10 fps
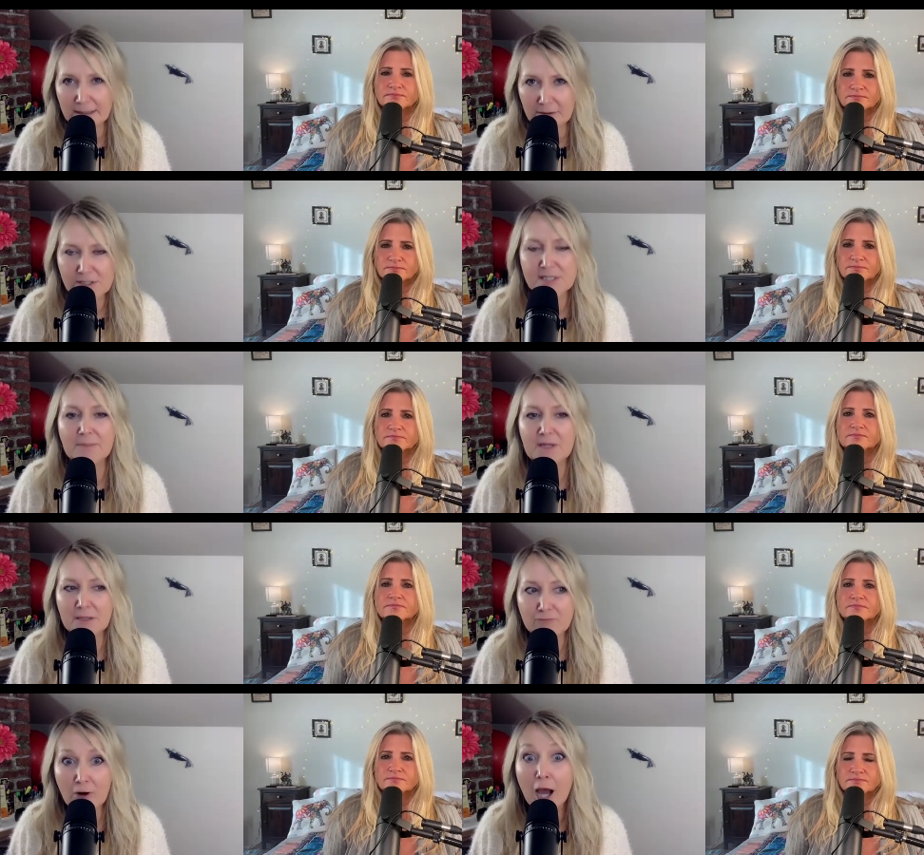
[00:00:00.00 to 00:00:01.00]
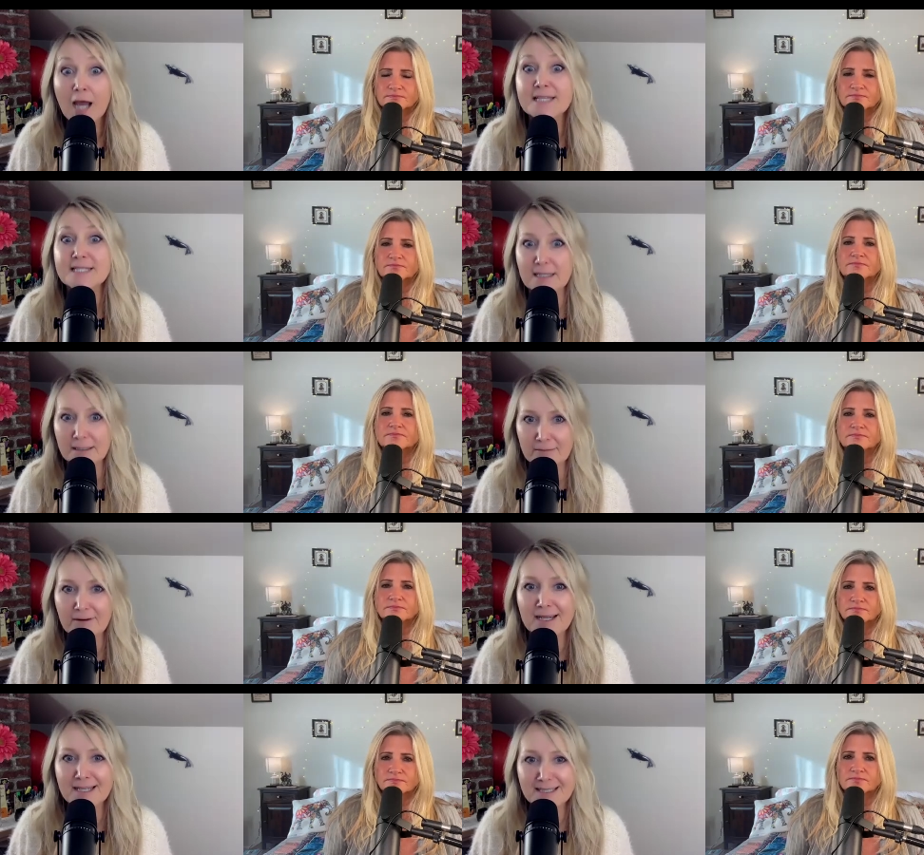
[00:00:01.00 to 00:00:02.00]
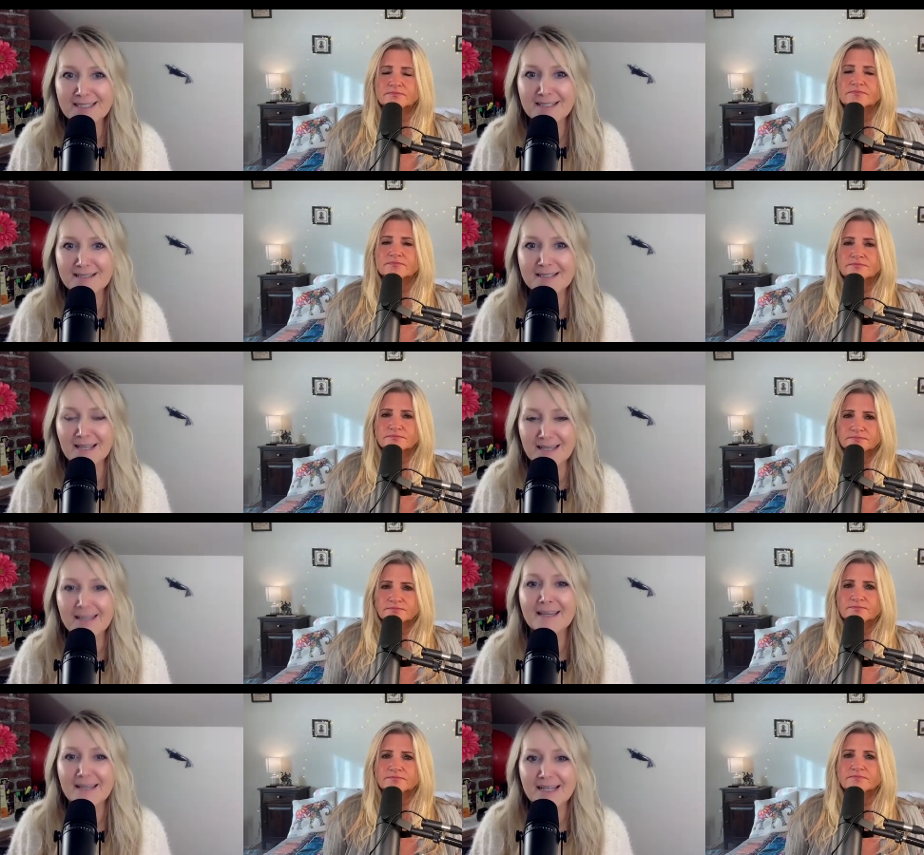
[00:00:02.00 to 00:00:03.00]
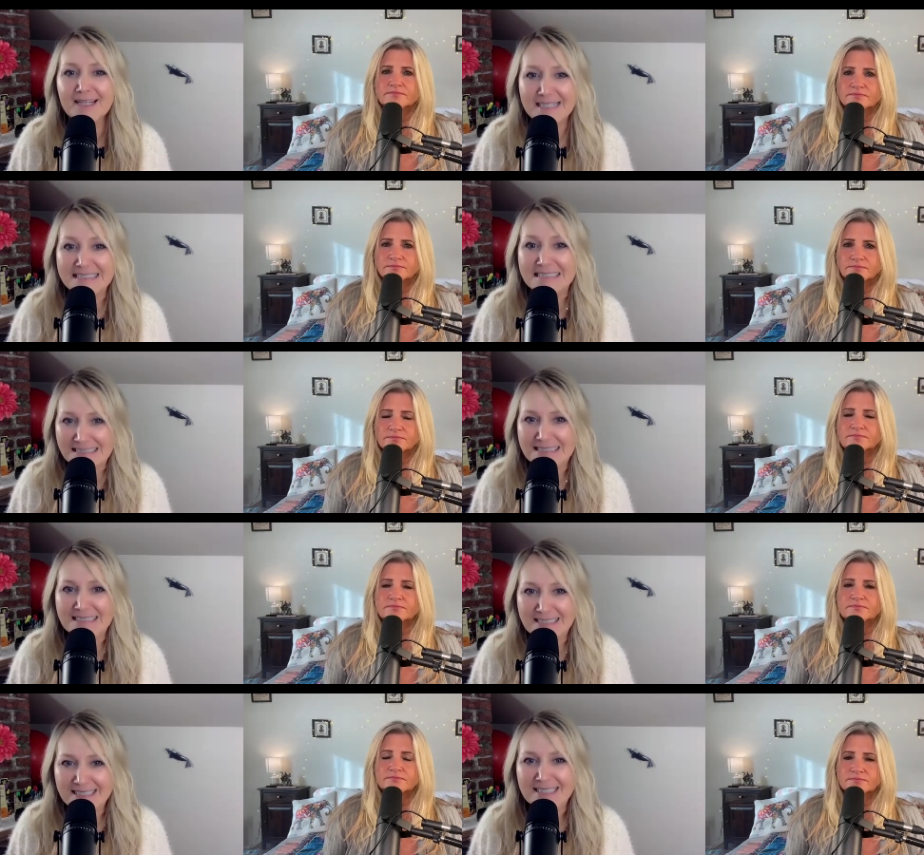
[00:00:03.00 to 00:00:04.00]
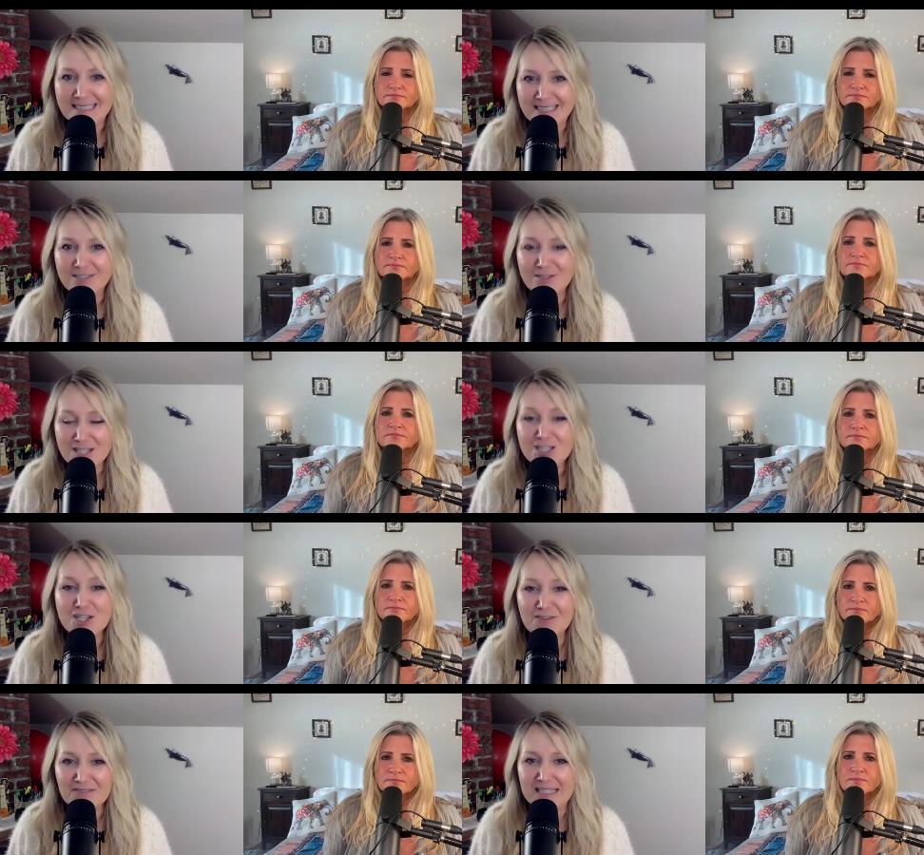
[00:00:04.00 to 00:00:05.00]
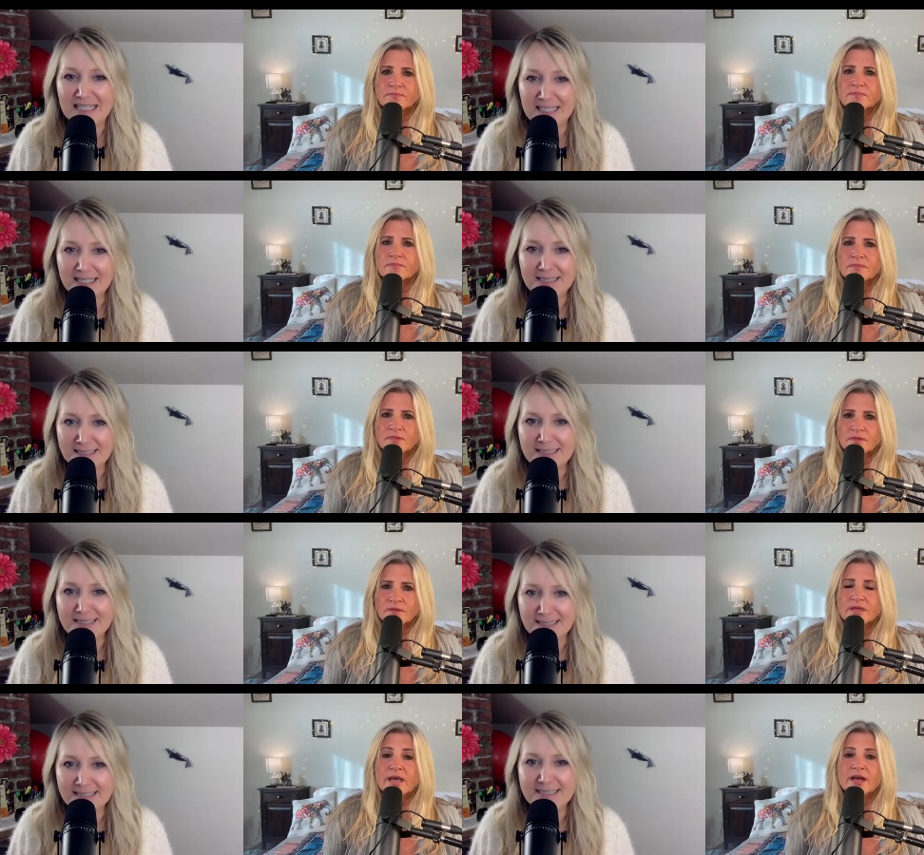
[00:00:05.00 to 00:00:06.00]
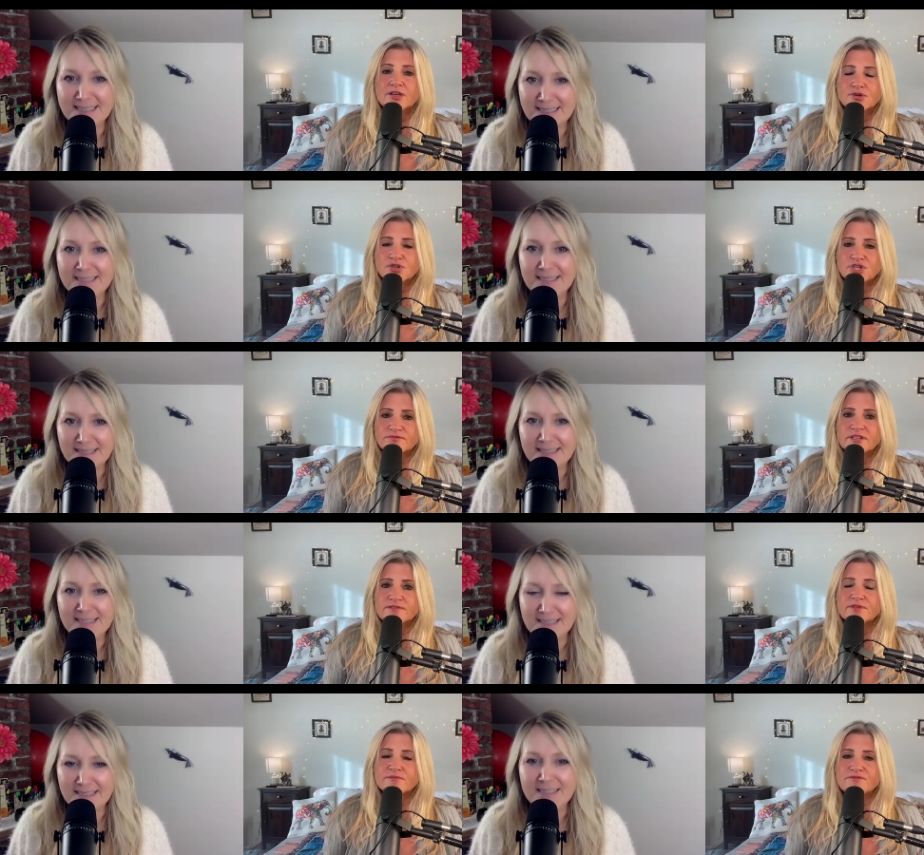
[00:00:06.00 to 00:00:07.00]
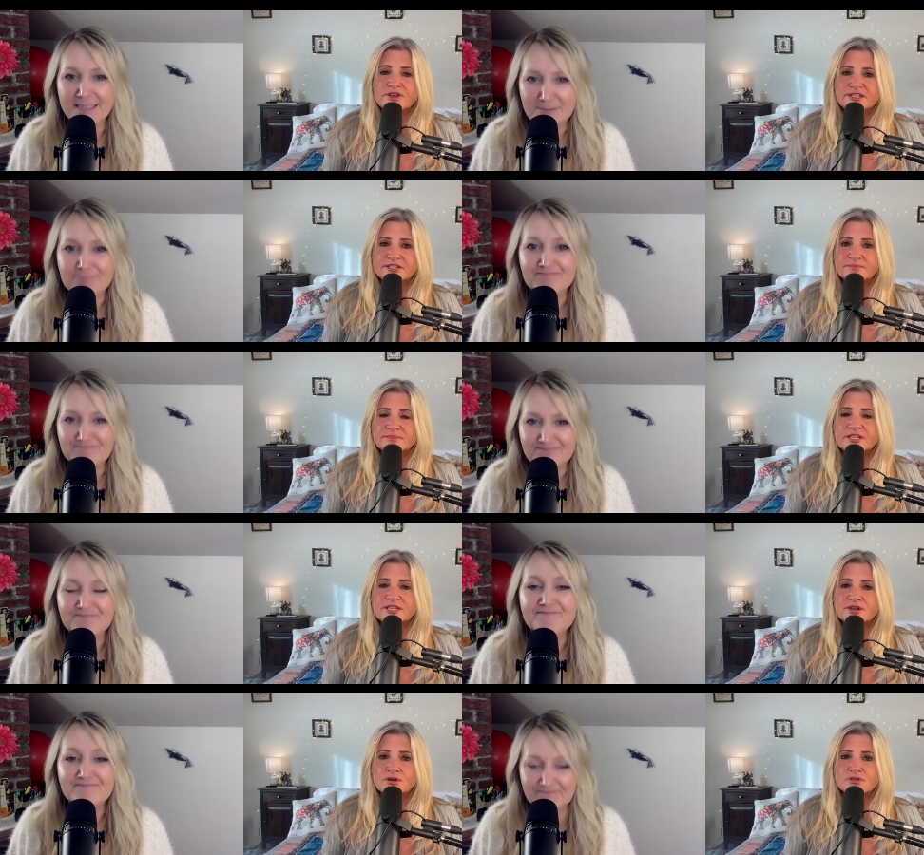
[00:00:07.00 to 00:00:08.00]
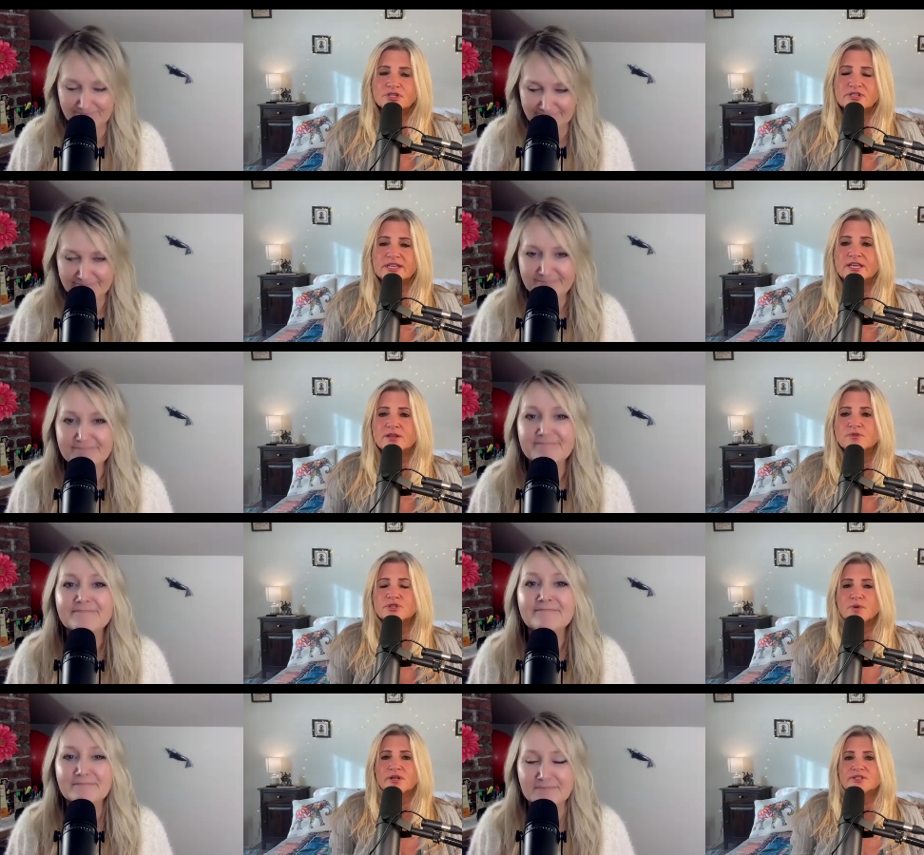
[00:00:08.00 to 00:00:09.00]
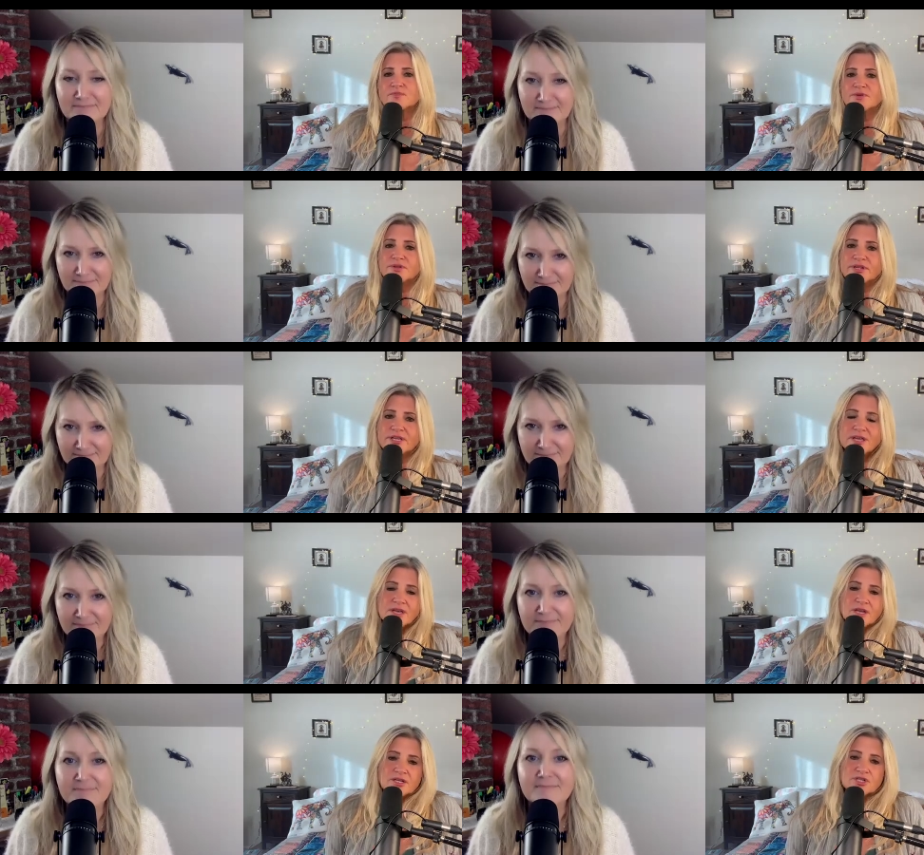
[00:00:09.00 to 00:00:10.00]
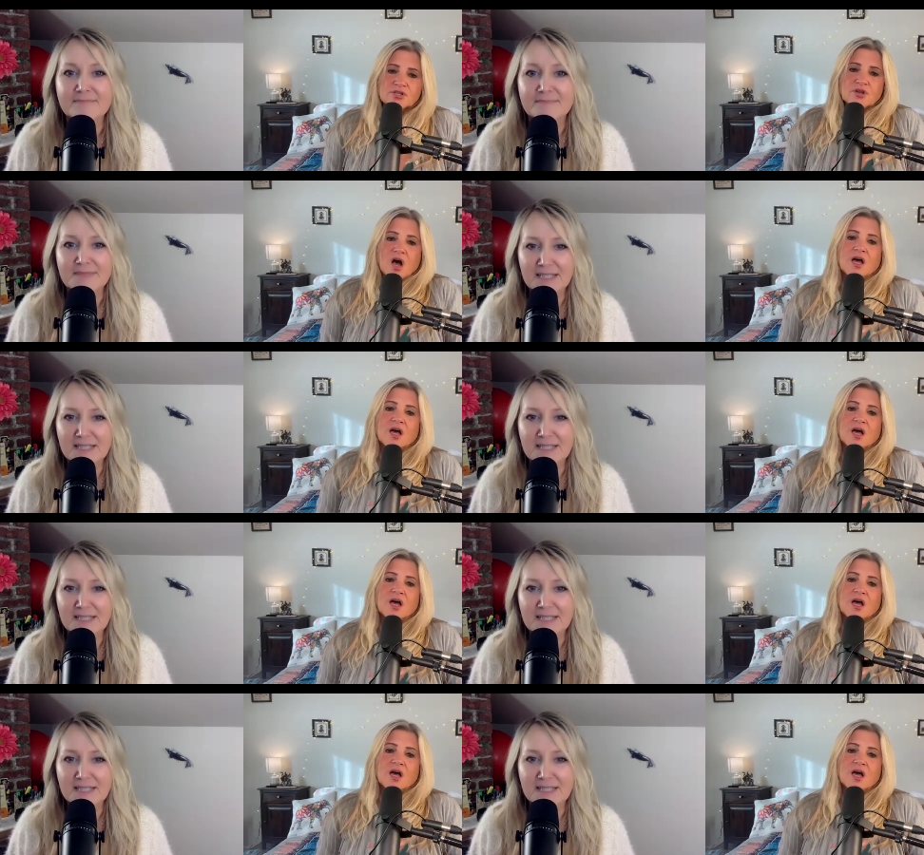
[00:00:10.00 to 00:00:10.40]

Speaker 1: There's something rising, right? It's like there's a shifting.
Speaker 2: Yeah, you're shifting from victim to hero to taking responsibility to not